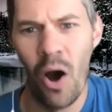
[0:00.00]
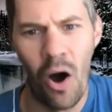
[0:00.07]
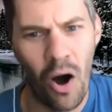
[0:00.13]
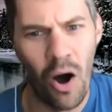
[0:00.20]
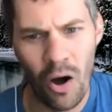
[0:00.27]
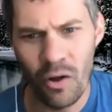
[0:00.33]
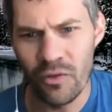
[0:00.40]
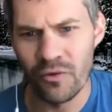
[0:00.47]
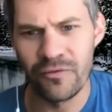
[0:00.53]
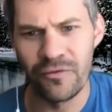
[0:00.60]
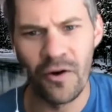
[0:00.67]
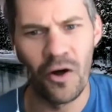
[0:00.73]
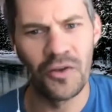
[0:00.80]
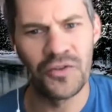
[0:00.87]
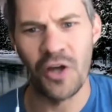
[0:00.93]
all the
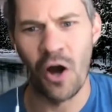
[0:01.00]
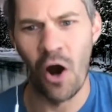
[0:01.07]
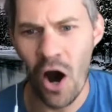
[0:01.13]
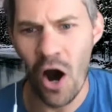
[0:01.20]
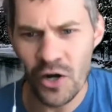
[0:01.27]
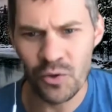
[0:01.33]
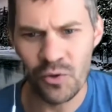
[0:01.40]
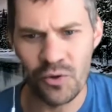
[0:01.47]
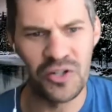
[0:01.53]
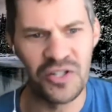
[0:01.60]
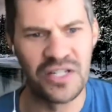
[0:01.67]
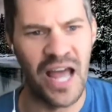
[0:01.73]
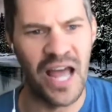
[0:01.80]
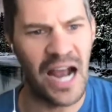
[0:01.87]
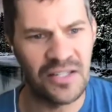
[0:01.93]
false ardors
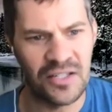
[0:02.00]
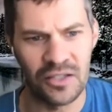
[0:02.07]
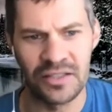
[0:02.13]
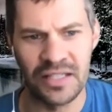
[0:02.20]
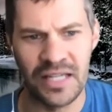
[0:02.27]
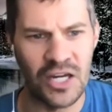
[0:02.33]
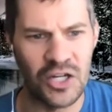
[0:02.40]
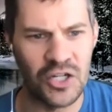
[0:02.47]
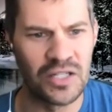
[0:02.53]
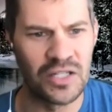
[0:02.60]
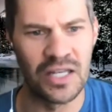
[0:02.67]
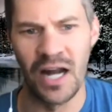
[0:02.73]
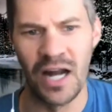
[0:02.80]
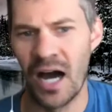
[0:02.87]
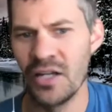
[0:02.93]
and exaltations
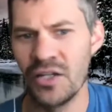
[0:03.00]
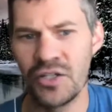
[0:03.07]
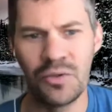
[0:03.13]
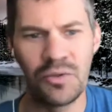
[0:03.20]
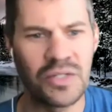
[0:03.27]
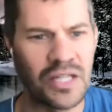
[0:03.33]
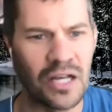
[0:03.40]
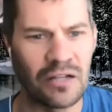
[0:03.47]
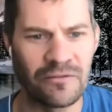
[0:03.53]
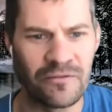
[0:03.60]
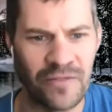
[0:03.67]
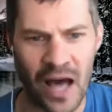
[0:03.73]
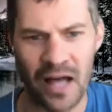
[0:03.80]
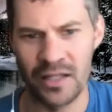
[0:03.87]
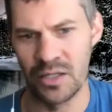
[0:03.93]
and undue
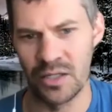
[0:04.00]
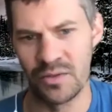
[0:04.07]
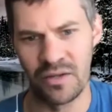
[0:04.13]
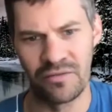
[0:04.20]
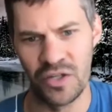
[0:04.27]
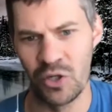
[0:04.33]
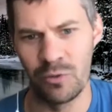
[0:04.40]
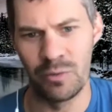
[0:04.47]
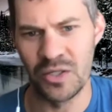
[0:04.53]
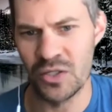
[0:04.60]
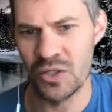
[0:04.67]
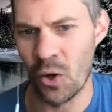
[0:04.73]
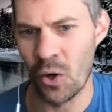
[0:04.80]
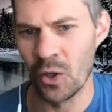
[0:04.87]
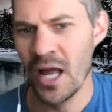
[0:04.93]
self-values of the human
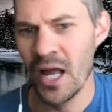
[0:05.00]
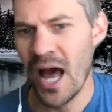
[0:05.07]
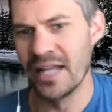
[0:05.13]
soul